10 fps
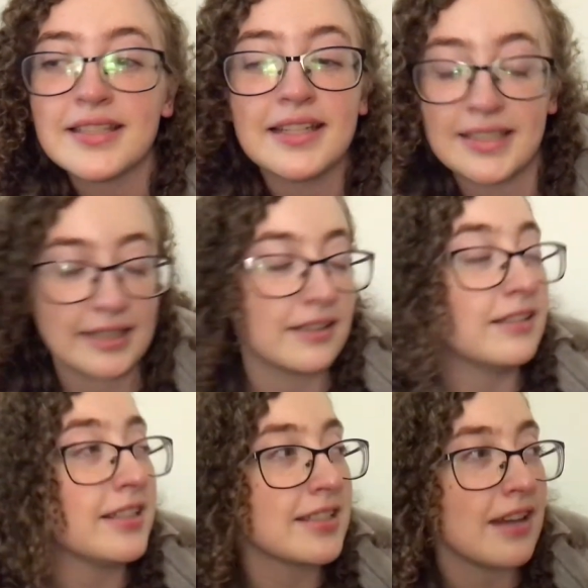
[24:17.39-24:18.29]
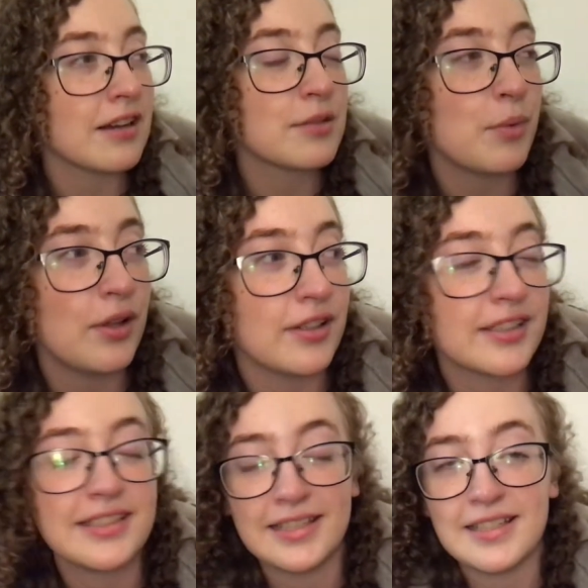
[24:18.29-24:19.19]
And technically it's not a spoiler
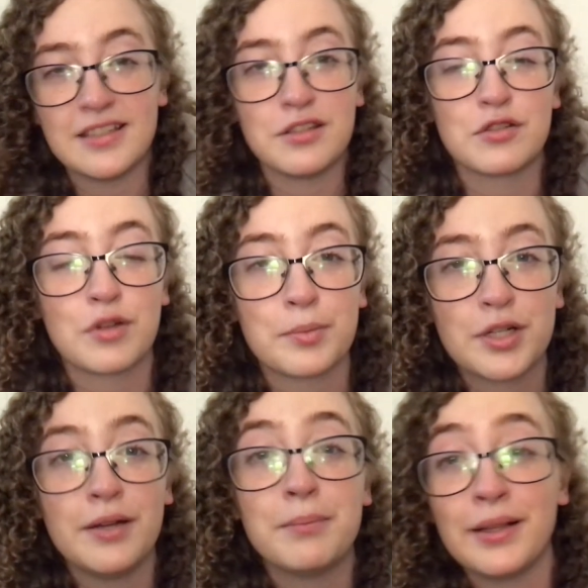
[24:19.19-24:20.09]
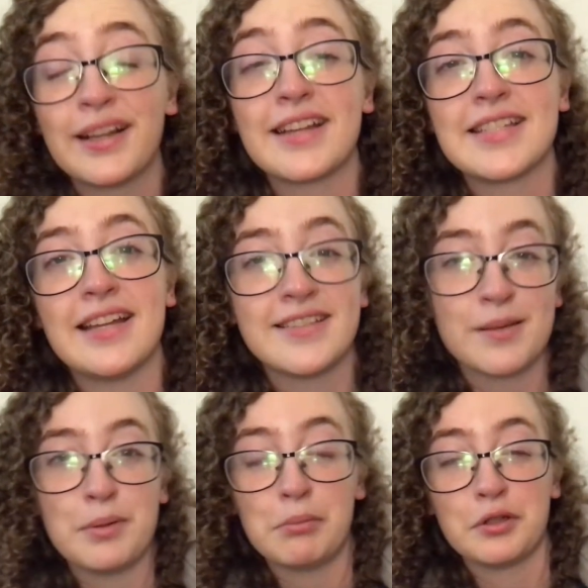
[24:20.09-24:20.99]
because it's in the description, but like I said, some
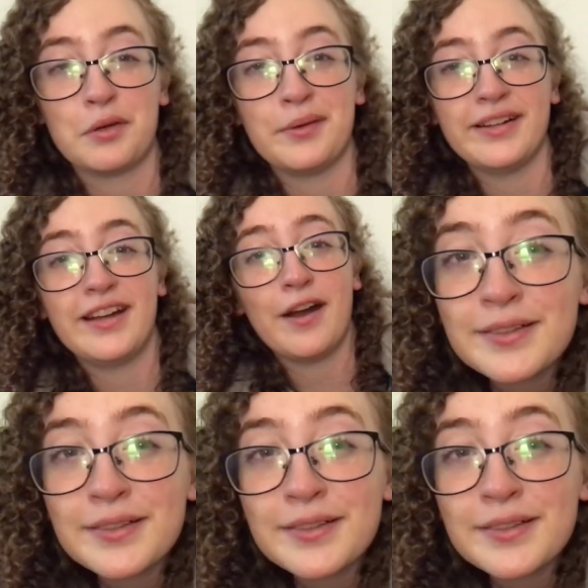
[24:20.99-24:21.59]
people don't want to know.